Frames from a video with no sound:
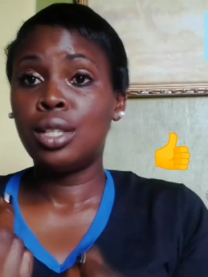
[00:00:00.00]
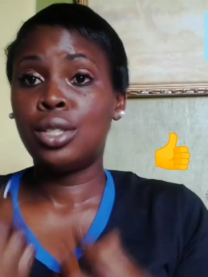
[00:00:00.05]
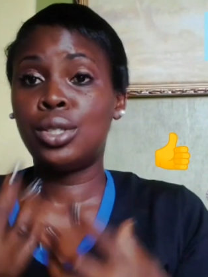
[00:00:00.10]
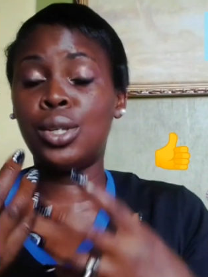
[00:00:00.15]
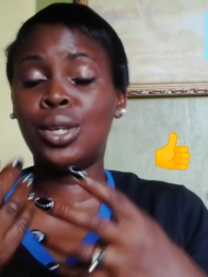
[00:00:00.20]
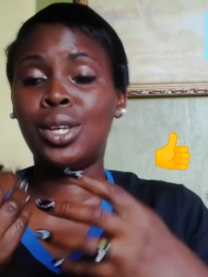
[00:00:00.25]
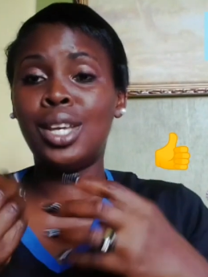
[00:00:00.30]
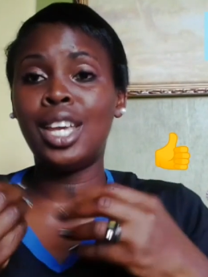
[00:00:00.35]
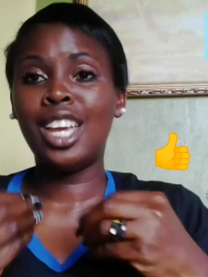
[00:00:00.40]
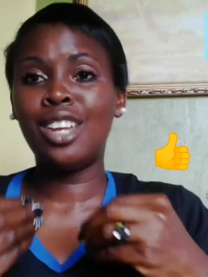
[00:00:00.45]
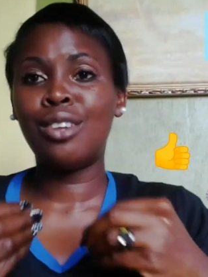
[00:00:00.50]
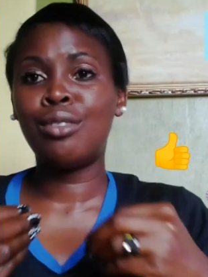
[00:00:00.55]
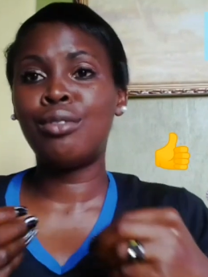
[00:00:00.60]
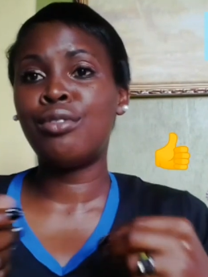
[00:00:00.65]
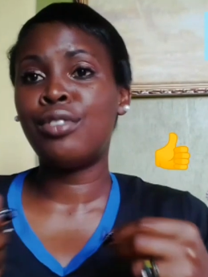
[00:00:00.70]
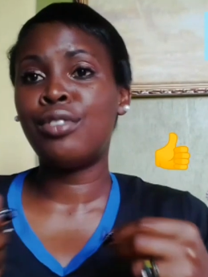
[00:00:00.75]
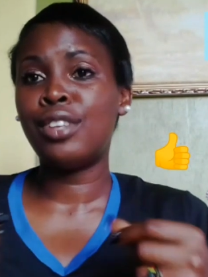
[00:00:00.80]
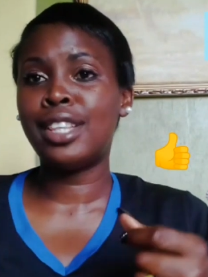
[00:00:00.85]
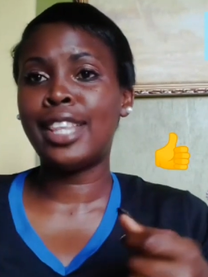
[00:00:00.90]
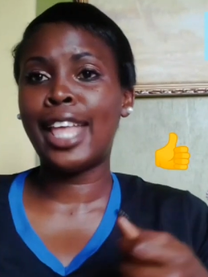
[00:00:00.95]
so your hair don't
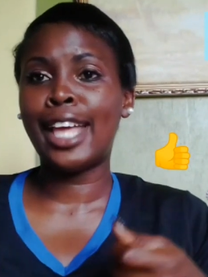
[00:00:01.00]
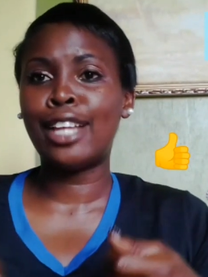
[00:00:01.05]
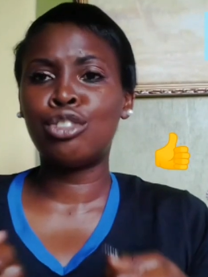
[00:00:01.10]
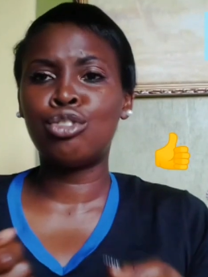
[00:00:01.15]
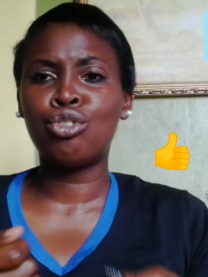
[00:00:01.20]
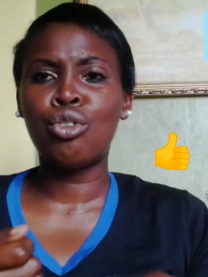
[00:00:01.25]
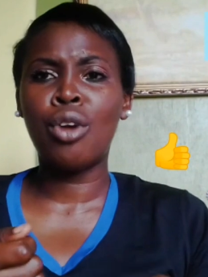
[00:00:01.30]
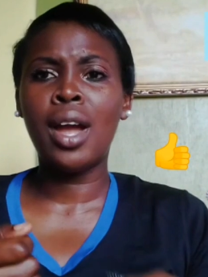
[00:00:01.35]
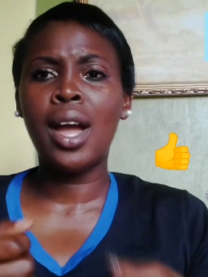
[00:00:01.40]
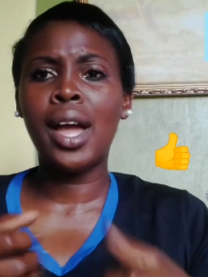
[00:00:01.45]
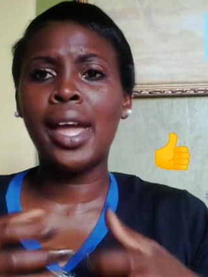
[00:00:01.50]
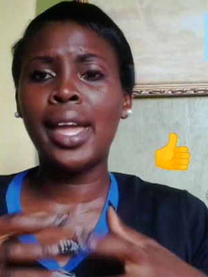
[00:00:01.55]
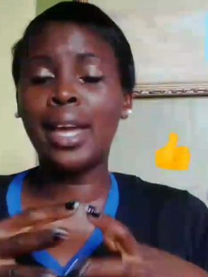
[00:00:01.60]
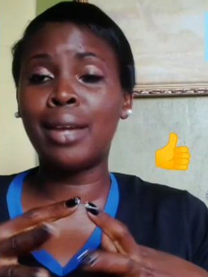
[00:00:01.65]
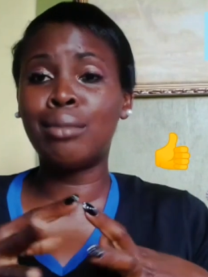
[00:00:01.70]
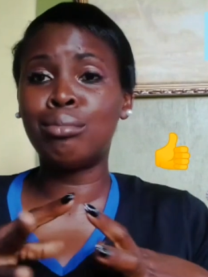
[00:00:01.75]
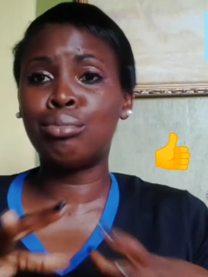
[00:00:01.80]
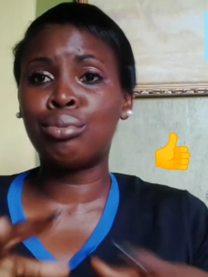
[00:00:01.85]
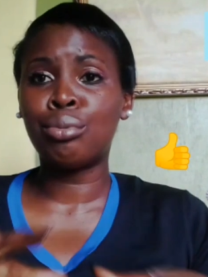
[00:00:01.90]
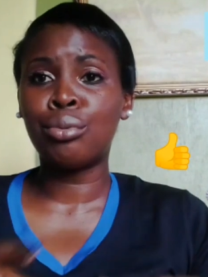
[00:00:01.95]
feel that dry
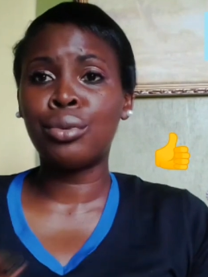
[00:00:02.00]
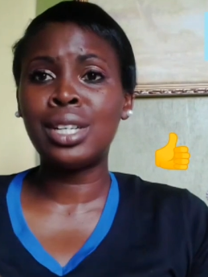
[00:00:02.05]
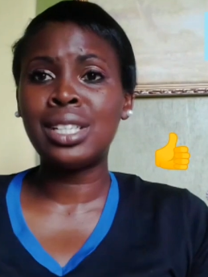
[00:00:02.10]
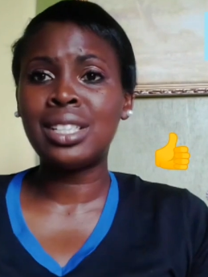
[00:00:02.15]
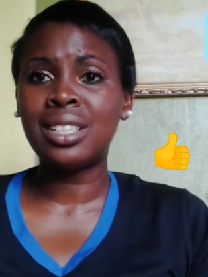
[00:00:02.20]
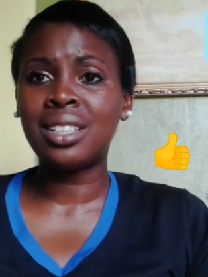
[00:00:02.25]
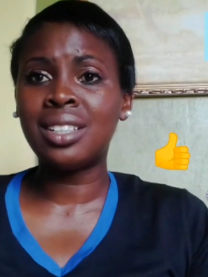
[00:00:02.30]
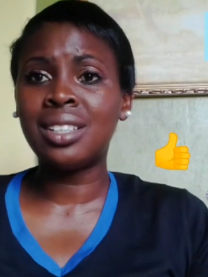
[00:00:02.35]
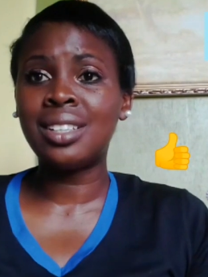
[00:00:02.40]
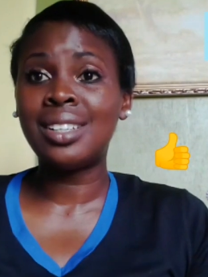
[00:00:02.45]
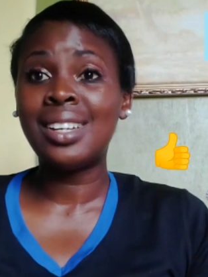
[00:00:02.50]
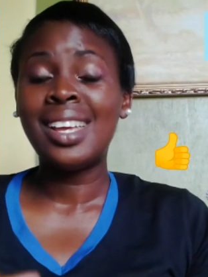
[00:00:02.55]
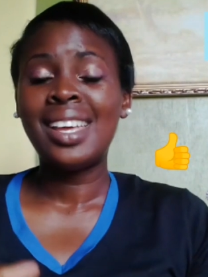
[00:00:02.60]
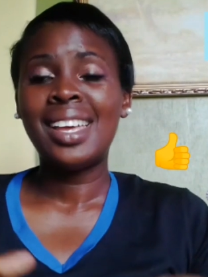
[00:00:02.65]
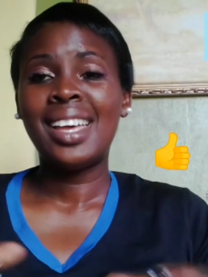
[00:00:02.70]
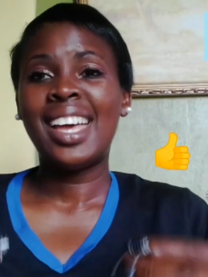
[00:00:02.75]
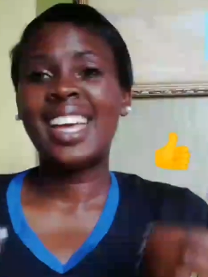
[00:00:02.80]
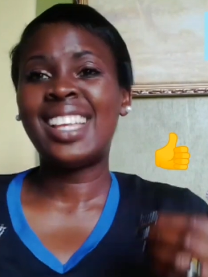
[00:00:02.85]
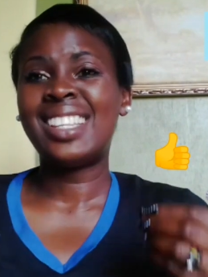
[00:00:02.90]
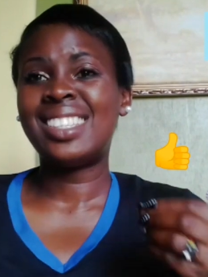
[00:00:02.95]
and brittle
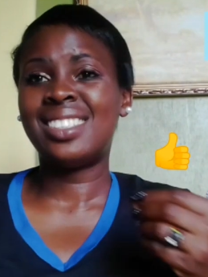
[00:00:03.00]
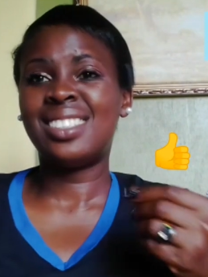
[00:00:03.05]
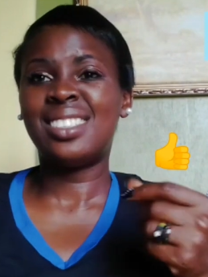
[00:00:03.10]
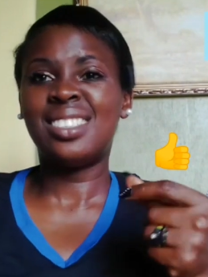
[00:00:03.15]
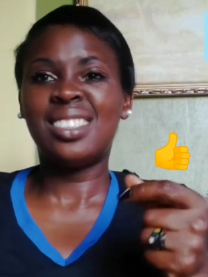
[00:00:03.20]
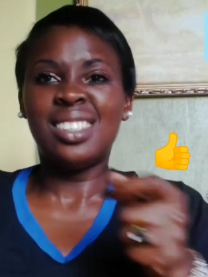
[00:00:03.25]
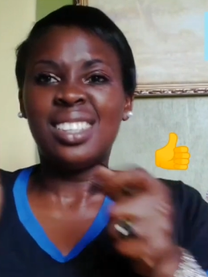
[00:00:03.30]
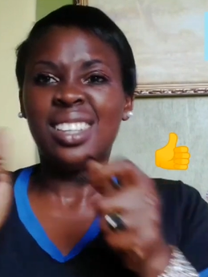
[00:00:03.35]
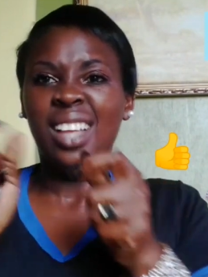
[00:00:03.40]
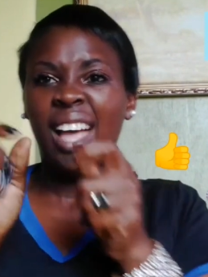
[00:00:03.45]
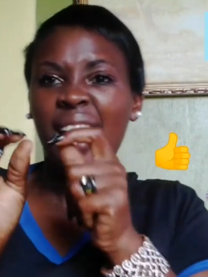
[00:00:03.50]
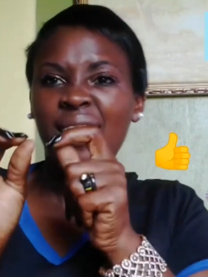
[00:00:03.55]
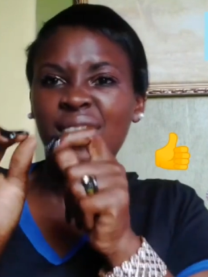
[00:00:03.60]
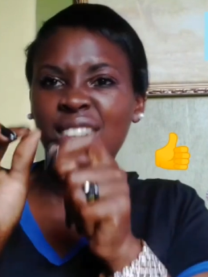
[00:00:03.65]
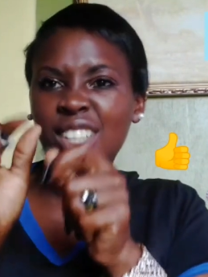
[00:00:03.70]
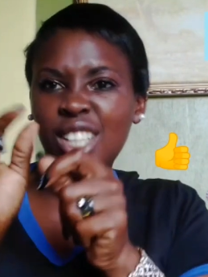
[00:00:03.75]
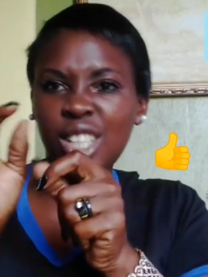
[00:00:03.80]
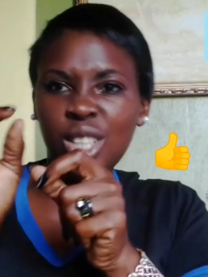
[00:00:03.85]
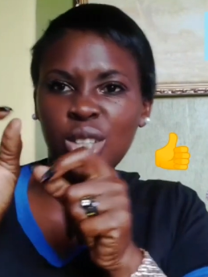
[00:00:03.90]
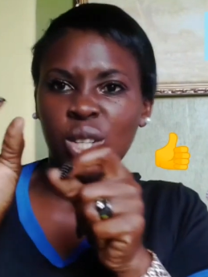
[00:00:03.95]
and have
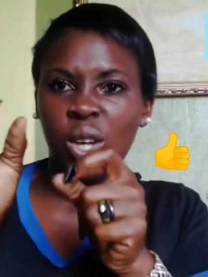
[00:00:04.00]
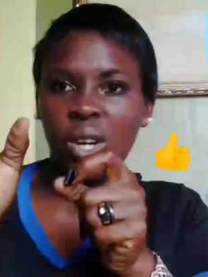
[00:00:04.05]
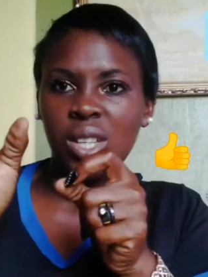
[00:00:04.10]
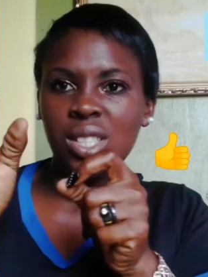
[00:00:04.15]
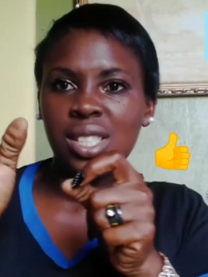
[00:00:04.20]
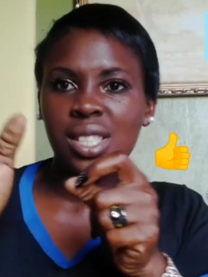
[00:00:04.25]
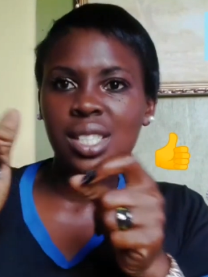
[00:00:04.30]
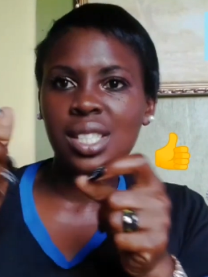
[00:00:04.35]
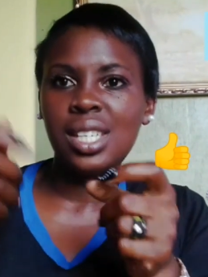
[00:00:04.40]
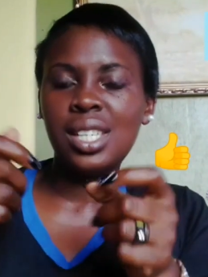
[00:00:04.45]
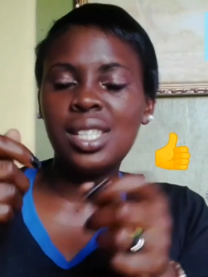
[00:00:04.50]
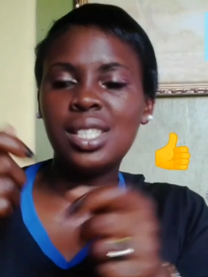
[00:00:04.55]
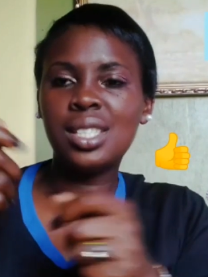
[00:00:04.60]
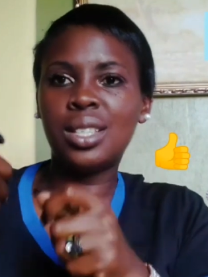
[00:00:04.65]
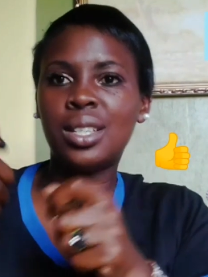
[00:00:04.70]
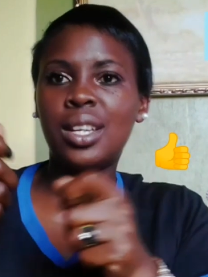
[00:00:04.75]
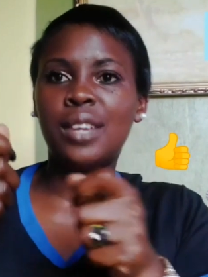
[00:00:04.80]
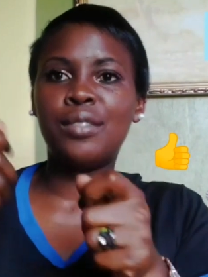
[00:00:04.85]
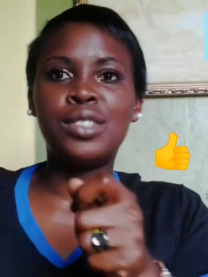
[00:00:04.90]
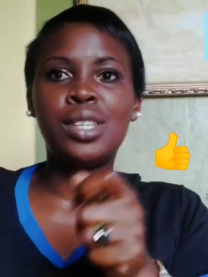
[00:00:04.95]
a little knots in it,
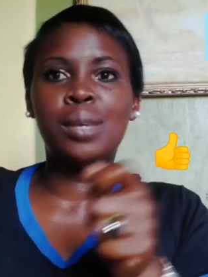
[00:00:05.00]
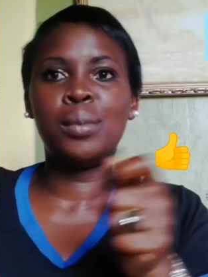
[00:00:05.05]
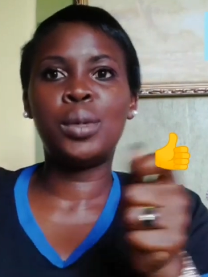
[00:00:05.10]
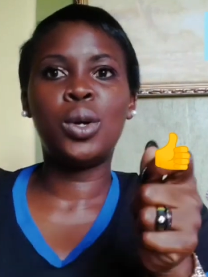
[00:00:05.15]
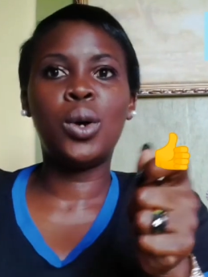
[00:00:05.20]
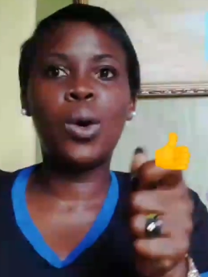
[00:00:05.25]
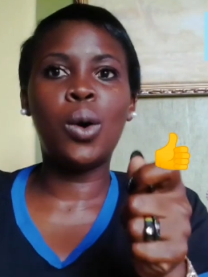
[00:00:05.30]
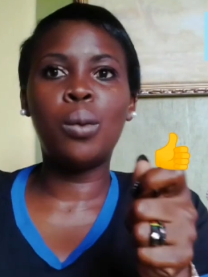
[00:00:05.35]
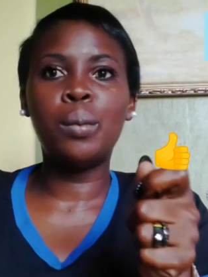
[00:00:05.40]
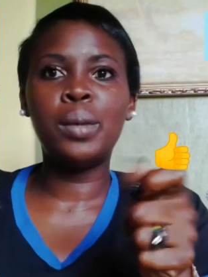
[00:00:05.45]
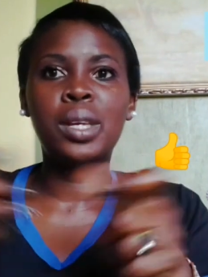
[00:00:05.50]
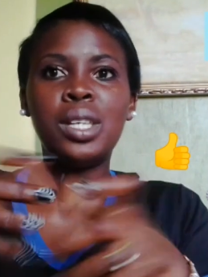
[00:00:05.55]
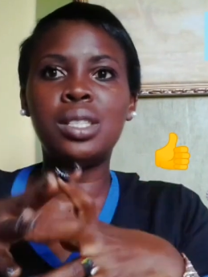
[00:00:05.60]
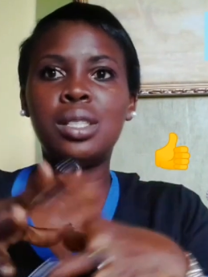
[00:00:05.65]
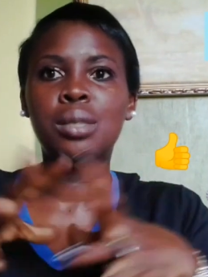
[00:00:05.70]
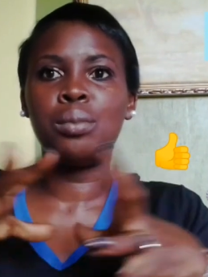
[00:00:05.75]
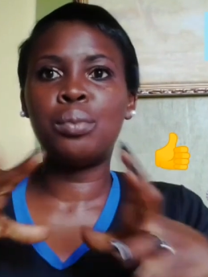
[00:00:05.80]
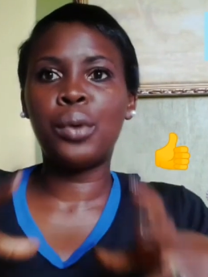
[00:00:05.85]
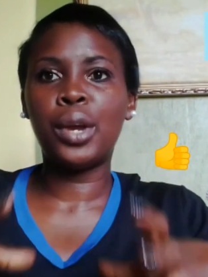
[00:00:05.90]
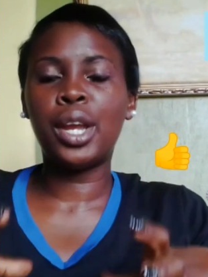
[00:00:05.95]
and every time you comb it,
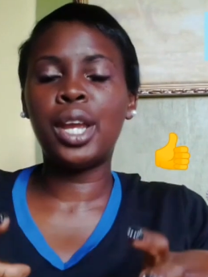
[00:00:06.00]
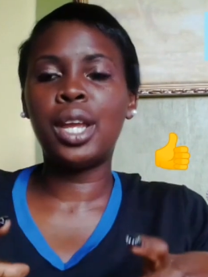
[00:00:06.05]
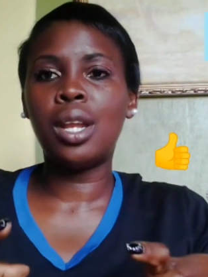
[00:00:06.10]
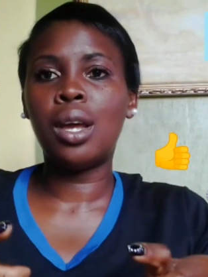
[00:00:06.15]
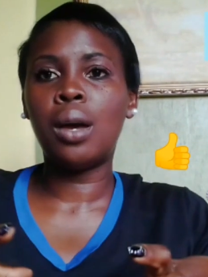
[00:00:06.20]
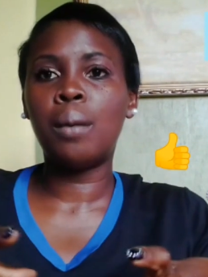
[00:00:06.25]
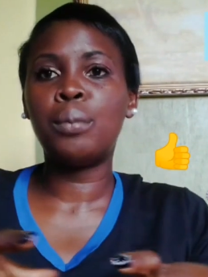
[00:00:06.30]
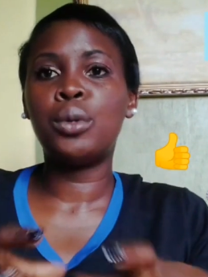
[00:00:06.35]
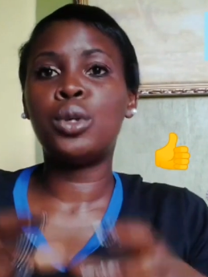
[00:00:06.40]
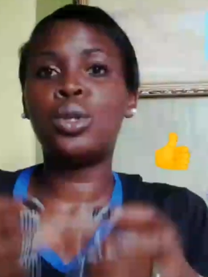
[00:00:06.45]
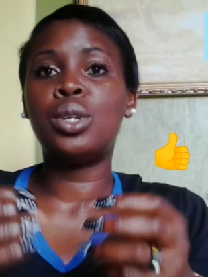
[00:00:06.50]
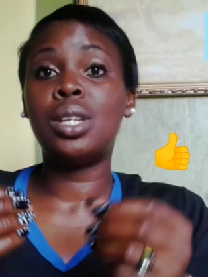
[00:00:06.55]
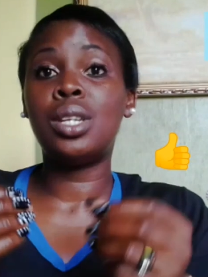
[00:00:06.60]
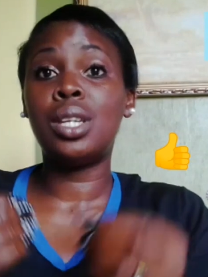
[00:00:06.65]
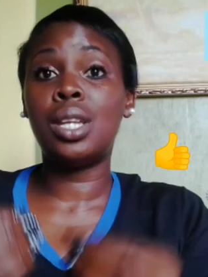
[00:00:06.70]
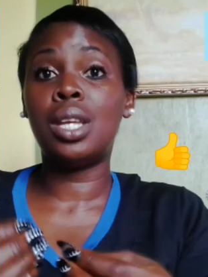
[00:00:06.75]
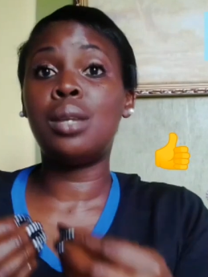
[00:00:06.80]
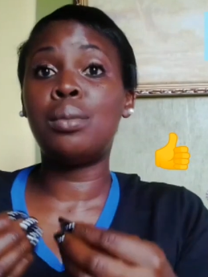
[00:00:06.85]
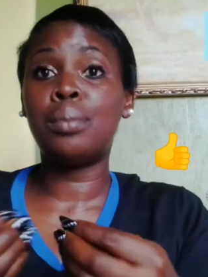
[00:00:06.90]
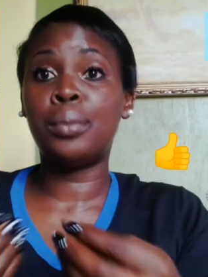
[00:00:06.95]
it's breaking up. You
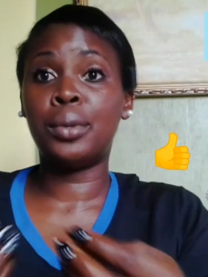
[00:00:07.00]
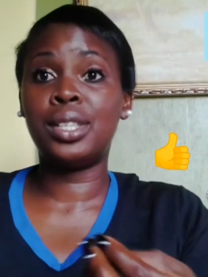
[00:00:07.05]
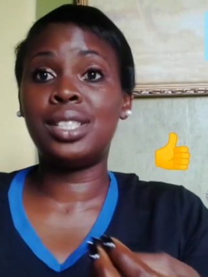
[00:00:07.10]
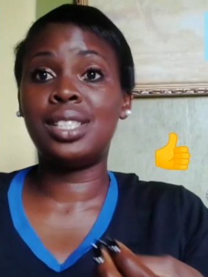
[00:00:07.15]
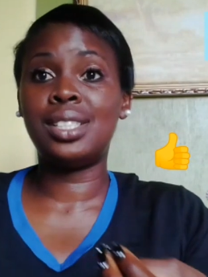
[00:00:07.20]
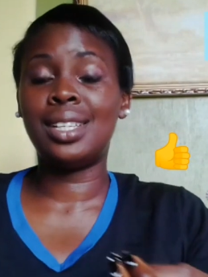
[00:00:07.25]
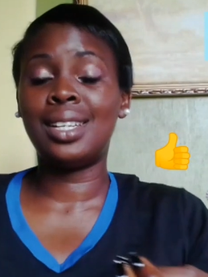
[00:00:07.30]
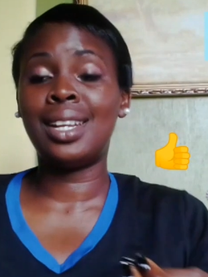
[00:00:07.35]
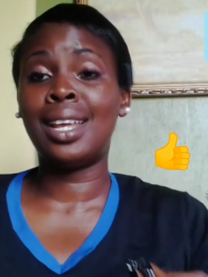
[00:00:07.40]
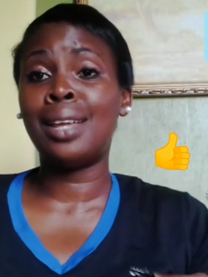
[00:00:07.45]
need moisture.